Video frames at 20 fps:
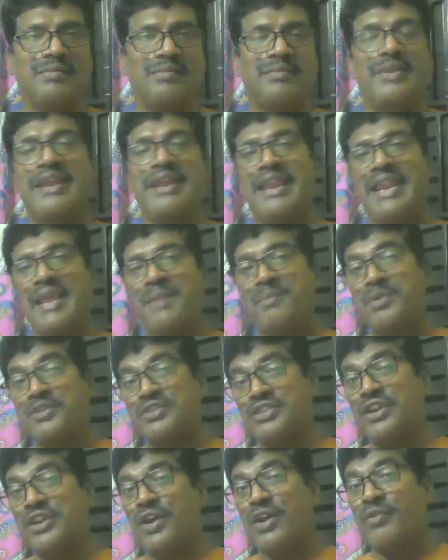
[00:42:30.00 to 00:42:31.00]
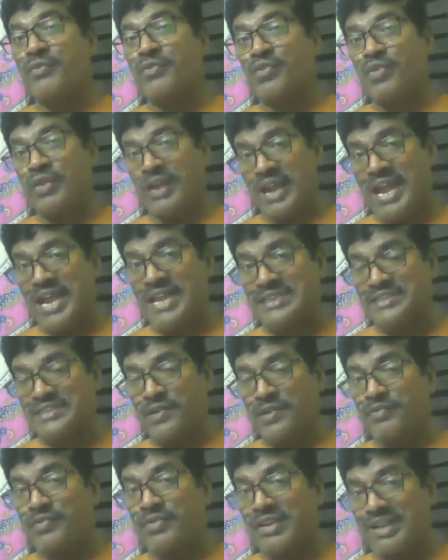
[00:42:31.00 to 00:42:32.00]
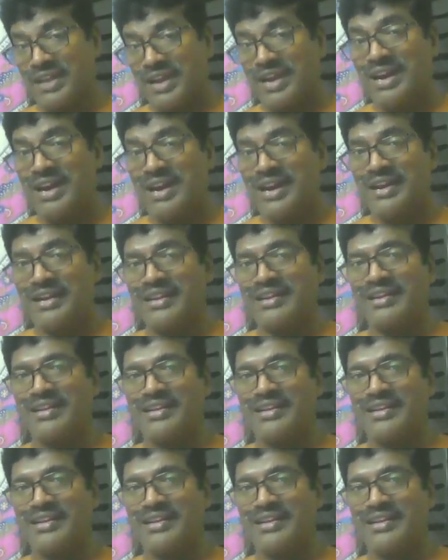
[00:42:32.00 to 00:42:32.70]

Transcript: be an epistle of Christ, of God.